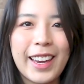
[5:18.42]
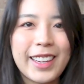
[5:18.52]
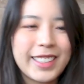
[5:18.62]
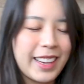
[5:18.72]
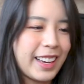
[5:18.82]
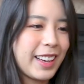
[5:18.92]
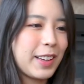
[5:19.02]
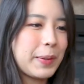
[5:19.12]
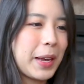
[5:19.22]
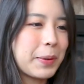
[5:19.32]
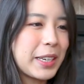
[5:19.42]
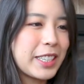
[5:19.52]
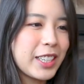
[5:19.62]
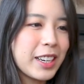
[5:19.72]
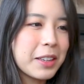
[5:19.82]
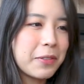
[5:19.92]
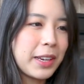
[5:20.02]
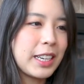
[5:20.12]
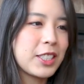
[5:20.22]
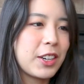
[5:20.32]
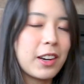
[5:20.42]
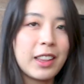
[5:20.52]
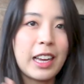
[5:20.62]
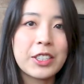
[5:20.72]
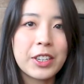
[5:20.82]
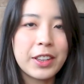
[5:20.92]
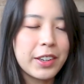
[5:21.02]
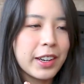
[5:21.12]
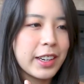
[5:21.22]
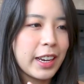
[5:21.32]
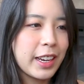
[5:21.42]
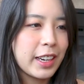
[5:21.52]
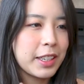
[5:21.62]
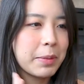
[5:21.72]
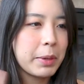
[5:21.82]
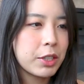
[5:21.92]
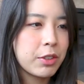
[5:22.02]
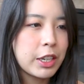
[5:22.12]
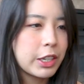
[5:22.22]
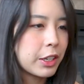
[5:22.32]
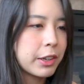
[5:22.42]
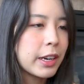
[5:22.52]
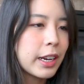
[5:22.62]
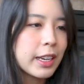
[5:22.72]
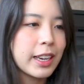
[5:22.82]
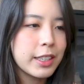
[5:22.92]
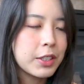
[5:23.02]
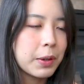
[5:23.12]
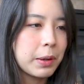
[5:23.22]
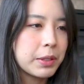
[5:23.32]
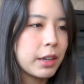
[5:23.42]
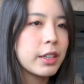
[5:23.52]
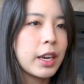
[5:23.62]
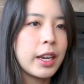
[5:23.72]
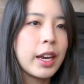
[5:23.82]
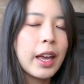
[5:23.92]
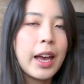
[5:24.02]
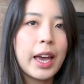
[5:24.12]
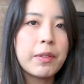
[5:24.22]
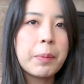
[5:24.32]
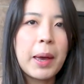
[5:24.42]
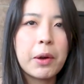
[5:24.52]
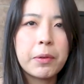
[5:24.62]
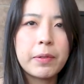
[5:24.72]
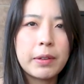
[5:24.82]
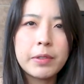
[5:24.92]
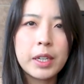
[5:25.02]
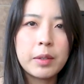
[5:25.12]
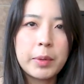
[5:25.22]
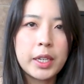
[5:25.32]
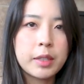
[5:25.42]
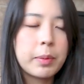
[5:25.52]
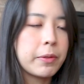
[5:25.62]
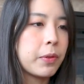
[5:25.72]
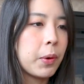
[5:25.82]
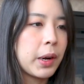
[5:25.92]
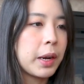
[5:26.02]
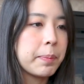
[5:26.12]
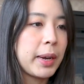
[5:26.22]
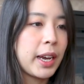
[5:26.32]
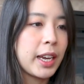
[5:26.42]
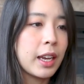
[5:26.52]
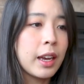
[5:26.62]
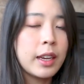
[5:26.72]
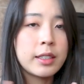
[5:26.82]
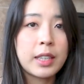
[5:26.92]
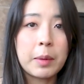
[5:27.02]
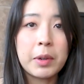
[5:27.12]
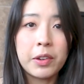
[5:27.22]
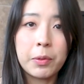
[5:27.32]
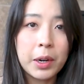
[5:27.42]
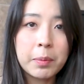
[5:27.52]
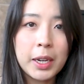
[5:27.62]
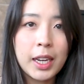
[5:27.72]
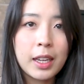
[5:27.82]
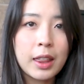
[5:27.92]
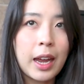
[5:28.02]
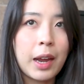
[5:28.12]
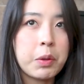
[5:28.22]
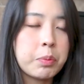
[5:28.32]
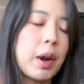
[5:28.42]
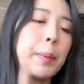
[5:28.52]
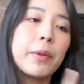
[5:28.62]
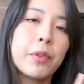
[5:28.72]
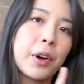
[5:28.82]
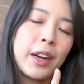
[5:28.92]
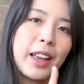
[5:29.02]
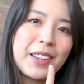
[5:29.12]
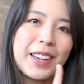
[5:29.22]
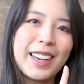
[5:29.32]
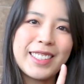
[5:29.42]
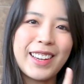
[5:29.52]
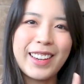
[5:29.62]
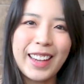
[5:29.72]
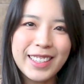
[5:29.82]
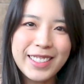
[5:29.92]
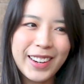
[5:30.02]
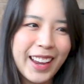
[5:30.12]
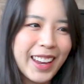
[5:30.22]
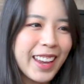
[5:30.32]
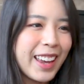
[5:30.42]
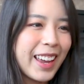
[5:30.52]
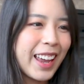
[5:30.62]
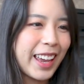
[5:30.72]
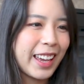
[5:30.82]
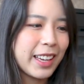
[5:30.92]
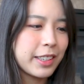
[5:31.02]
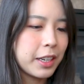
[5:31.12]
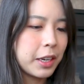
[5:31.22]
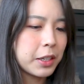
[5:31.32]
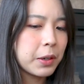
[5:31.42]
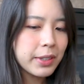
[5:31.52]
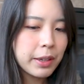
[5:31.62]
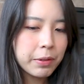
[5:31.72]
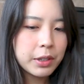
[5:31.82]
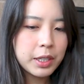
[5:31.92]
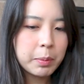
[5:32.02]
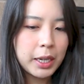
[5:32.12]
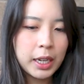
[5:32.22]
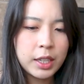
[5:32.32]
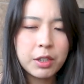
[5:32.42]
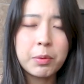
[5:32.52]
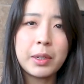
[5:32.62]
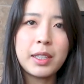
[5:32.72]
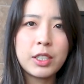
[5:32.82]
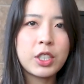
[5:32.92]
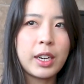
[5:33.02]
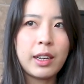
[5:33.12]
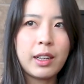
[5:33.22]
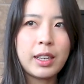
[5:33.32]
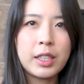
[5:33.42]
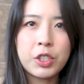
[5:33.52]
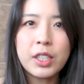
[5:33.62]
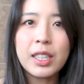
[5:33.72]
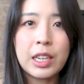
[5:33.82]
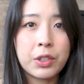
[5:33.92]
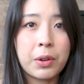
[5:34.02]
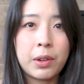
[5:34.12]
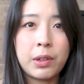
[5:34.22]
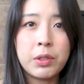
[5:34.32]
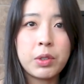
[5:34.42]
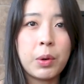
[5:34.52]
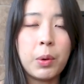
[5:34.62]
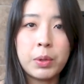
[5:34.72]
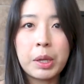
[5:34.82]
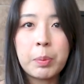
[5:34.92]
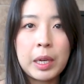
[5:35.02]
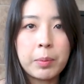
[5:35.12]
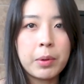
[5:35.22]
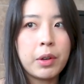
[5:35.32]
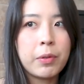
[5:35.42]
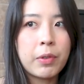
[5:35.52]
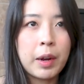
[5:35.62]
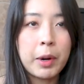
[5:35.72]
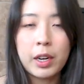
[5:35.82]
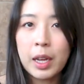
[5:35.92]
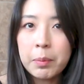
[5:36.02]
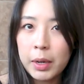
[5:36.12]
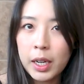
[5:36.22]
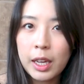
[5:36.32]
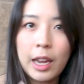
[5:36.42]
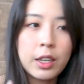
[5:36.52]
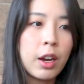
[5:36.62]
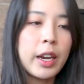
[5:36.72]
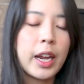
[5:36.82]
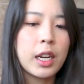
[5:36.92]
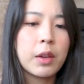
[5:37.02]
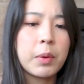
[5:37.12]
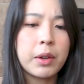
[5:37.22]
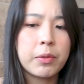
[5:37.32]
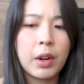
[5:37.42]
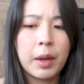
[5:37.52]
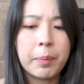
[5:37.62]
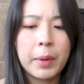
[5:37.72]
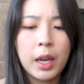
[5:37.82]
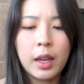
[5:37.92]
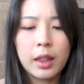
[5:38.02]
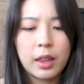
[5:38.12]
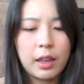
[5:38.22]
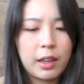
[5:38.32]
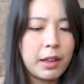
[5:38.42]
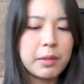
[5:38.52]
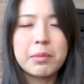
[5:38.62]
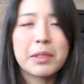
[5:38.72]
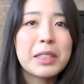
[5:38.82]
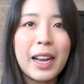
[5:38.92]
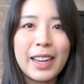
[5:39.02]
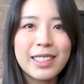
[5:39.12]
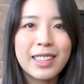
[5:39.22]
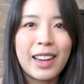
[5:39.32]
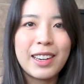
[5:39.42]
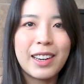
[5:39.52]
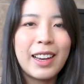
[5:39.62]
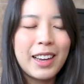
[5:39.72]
guys, um, we just finished our lunch and learn and I did my stretching during it, so it was all good. I have about fifteen minutes before my statement of work meeting that I was prepping for that you guys saw yesterday. And usually for these meetings, they're really chill. It's just internal, so only people from our company and not anyone from the client side.